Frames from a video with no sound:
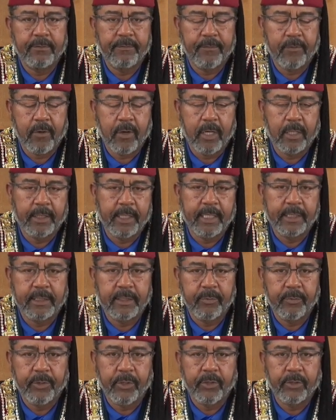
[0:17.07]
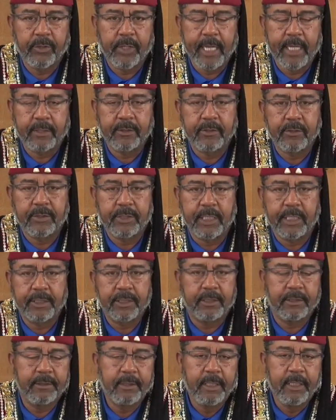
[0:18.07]
for our next Imperial Council
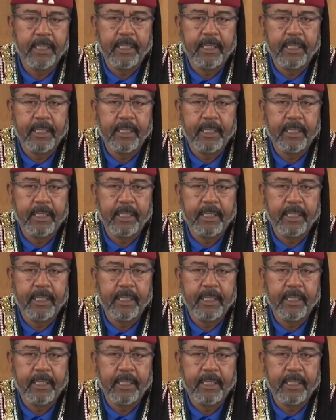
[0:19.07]
session.